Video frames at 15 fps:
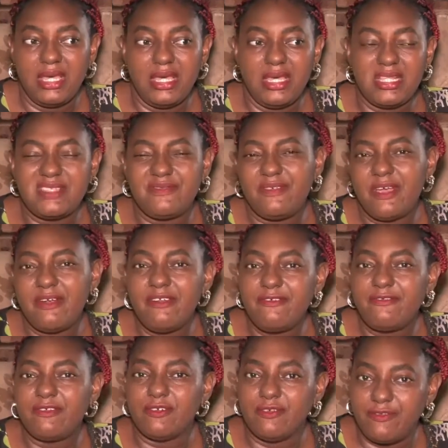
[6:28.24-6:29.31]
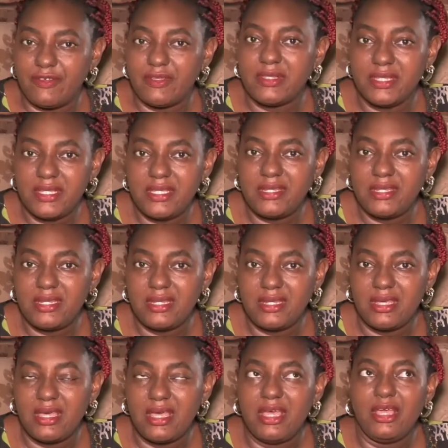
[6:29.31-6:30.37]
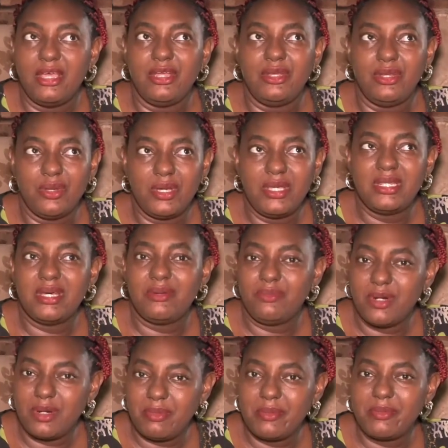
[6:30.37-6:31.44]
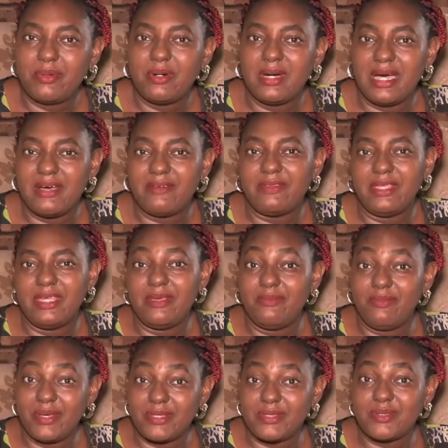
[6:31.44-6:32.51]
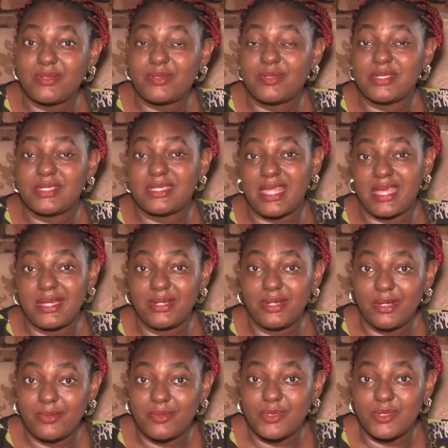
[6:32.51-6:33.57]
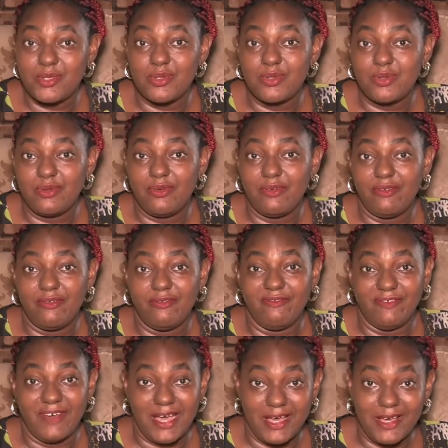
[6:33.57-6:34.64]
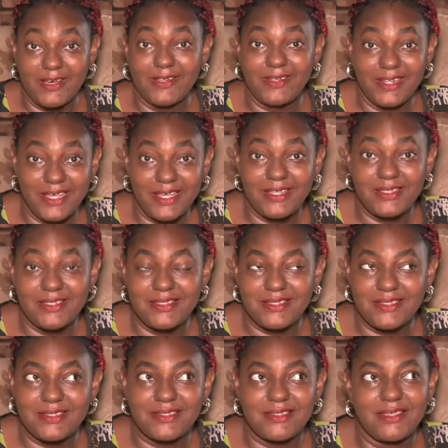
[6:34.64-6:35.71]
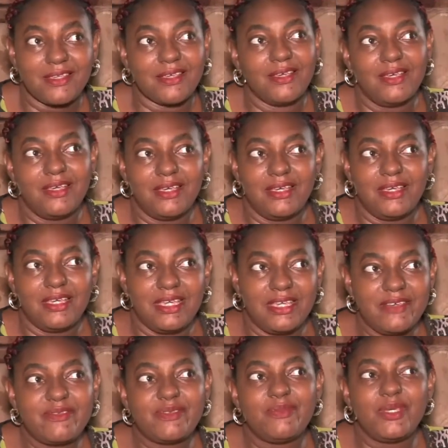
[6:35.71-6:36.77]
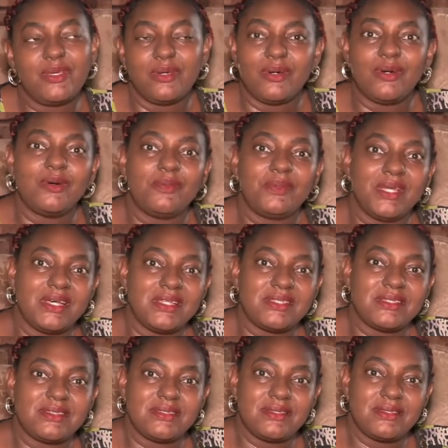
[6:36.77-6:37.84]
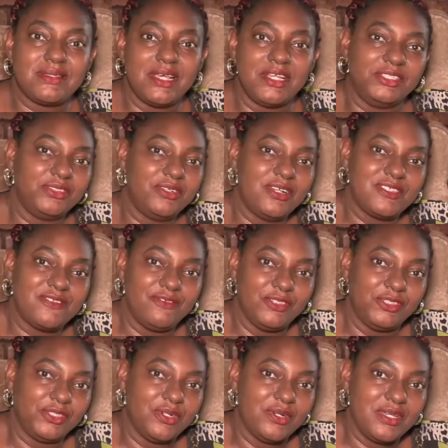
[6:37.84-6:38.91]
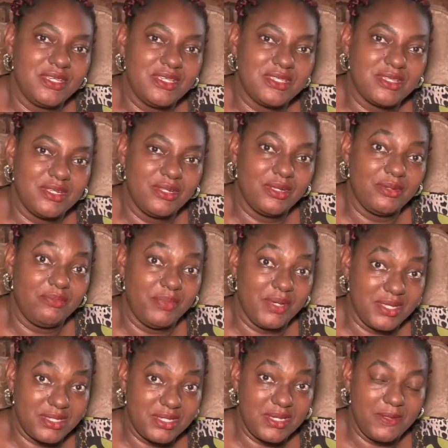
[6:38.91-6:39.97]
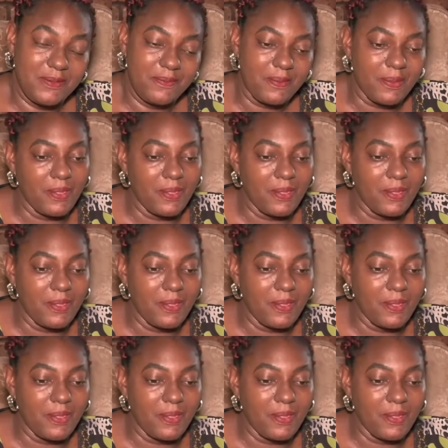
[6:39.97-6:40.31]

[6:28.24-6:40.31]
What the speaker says: It's very fulfilling knowing that more people have the impetus to stand up to violence. Gives me a hope that Nigeria's future is a lot better.